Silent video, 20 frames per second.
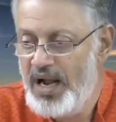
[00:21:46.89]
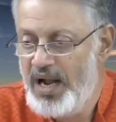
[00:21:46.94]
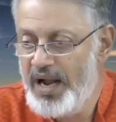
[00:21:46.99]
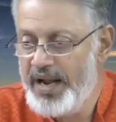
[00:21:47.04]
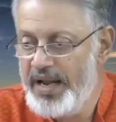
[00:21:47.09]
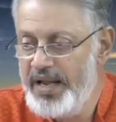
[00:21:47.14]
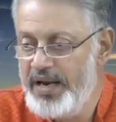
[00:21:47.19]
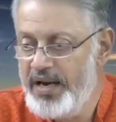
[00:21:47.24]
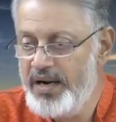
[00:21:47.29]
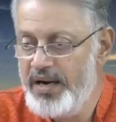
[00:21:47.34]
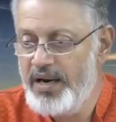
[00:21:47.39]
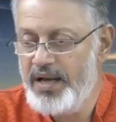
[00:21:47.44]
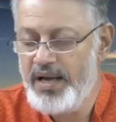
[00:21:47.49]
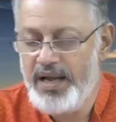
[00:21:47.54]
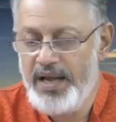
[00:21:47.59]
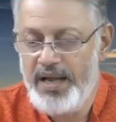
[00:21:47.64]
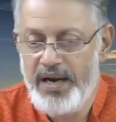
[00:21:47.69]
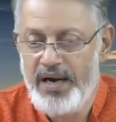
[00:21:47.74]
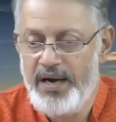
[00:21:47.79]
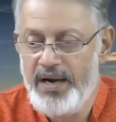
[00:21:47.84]
Again and
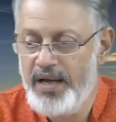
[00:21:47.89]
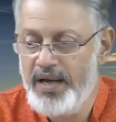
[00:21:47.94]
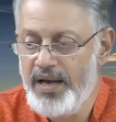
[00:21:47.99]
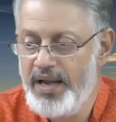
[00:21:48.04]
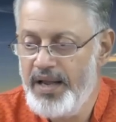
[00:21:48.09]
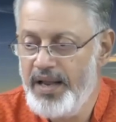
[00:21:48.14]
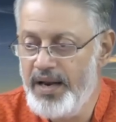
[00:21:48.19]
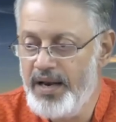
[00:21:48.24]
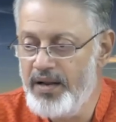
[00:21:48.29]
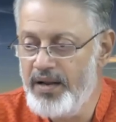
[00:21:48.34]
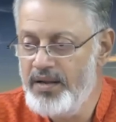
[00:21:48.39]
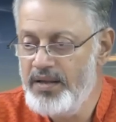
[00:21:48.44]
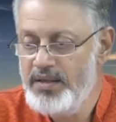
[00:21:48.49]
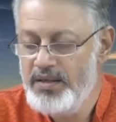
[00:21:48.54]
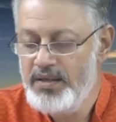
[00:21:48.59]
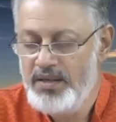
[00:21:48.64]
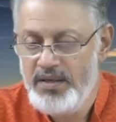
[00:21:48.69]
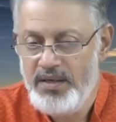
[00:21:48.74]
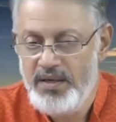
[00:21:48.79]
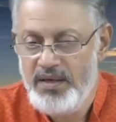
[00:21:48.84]
again and again,
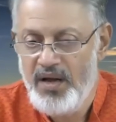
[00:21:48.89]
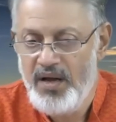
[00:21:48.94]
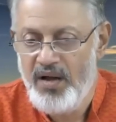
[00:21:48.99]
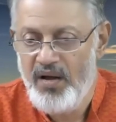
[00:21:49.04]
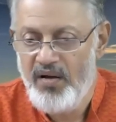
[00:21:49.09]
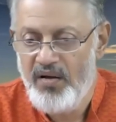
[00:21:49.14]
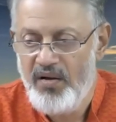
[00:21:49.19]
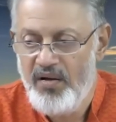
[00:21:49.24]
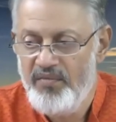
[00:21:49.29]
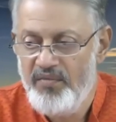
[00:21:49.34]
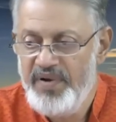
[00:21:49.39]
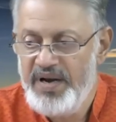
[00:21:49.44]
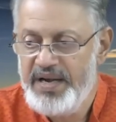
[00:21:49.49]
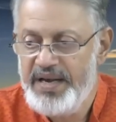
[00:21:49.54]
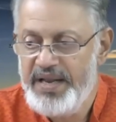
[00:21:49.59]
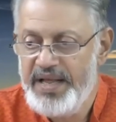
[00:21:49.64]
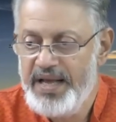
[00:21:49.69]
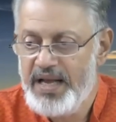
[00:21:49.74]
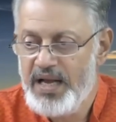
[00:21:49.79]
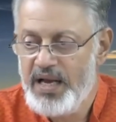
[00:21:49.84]
we
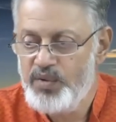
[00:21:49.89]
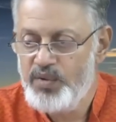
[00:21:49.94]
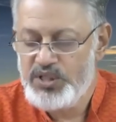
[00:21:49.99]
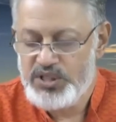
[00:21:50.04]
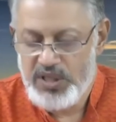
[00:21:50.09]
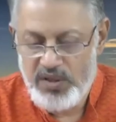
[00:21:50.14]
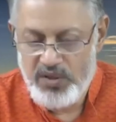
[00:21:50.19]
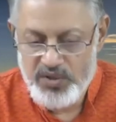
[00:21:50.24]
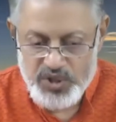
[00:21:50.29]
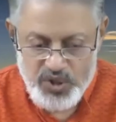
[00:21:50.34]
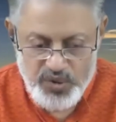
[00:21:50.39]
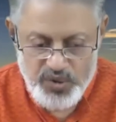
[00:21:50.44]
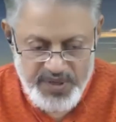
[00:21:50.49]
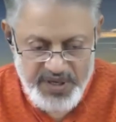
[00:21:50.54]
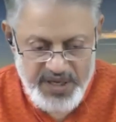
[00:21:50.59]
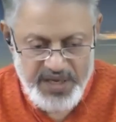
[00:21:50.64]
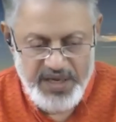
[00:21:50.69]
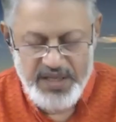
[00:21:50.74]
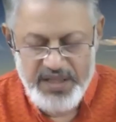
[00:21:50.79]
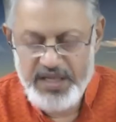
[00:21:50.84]
take ourselves to
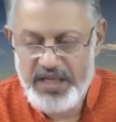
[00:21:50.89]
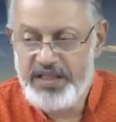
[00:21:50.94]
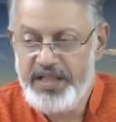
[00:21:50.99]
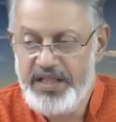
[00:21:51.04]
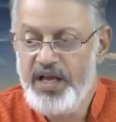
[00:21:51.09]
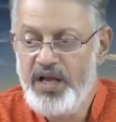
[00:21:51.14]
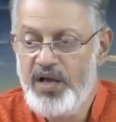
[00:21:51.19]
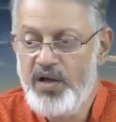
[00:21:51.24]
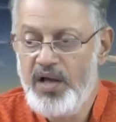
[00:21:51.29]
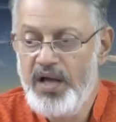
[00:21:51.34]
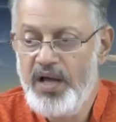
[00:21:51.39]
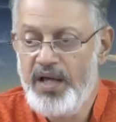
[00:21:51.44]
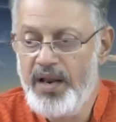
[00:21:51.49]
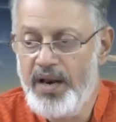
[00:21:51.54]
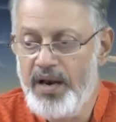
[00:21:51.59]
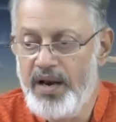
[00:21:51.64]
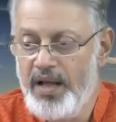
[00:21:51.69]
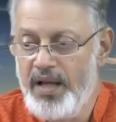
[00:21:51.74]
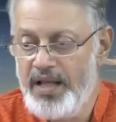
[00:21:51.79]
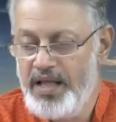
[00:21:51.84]
be the
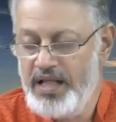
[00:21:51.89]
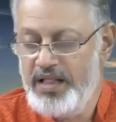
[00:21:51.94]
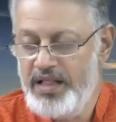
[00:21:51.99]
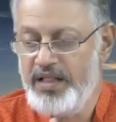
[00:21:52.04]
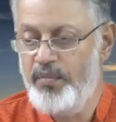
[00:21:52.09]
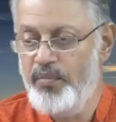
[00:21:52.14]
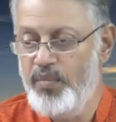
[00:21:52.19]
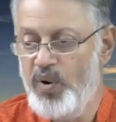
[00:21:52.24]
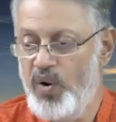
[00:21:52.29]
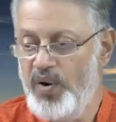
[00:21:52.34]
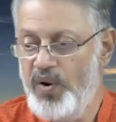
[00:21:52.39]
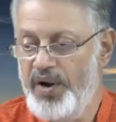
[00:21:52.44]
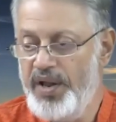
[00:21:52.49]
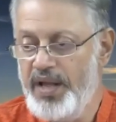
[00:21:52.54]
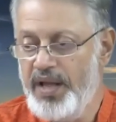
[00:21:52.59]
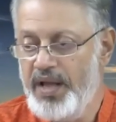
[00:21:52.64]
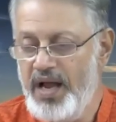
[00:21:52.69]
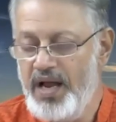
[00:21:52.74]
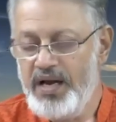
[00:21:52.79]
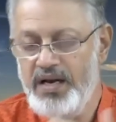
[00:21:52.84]
thinker in the
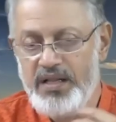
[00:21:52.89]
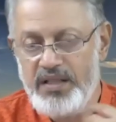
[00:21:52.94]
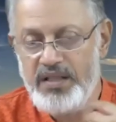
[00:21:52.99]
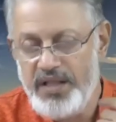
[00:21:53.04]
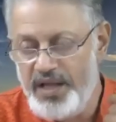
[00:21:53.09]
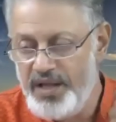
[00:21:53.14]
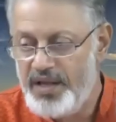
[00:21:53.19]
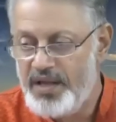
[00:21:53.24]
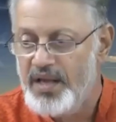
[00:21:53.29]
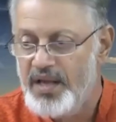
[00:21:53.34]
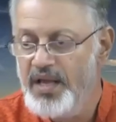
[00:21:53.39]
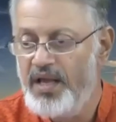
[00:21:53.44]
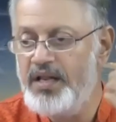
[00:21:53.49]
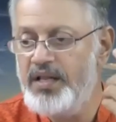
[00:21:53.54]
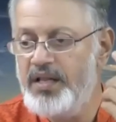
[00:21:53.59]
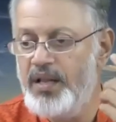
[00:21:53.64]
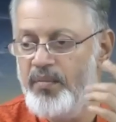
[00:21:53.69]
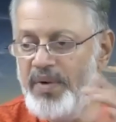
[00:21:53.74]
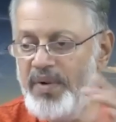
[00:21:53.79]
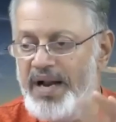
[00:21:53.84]
body, and thinking
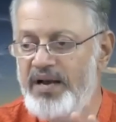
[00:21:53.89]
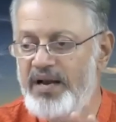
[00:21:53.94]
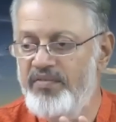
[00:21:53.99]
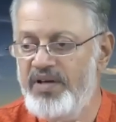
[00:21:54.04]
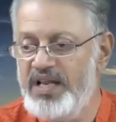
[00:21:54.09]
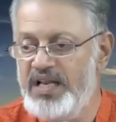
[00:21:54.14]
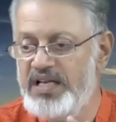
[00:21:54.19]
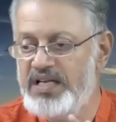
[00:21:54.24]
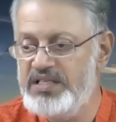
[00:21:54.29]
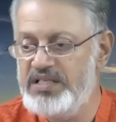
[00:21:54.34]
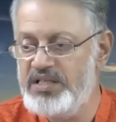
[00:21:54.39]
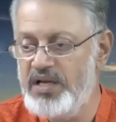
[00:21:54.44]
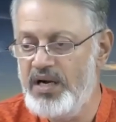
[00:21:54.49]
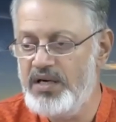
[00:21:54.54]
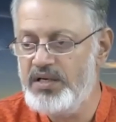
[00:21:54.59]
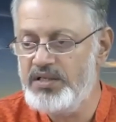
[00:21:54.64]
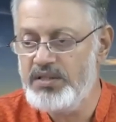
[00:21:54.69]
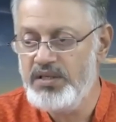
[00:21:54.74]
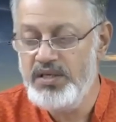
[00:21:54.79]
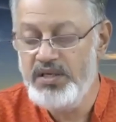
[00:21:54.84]
in the mind it
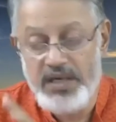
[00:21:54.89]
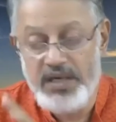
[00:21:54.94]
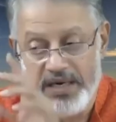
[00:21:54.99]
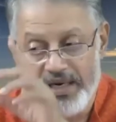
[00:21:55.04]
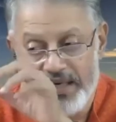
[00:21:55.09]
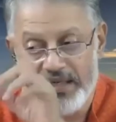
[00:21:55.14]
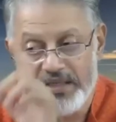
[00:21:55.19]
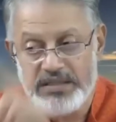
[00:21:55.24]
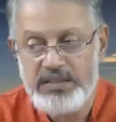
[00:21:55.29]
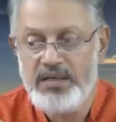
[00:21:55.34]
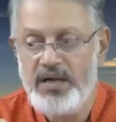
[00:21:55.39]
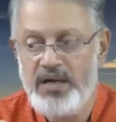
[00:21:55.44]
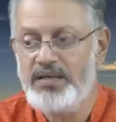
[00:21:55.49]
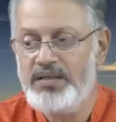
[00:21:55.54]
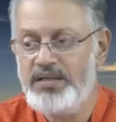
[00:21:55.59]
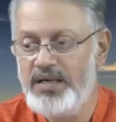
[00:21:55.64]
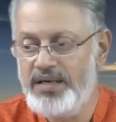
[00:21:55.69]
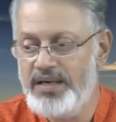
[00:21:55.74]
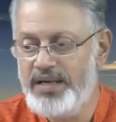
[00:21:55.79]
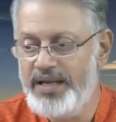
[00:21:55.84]
starts. It is
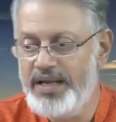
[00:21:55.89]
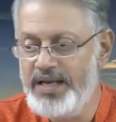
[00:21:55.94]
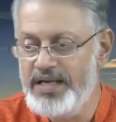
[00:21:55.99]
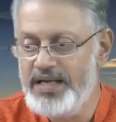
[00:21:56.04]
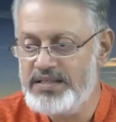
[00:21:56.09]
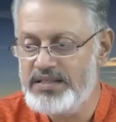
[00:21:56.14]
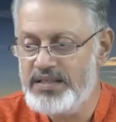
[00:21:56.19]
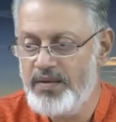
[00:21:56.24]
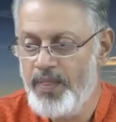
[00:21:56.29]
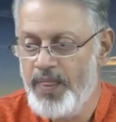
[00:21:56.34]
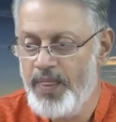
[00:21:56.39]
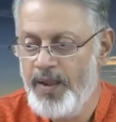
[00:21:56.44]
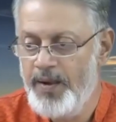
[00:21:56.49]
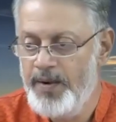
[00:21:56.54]
not the case.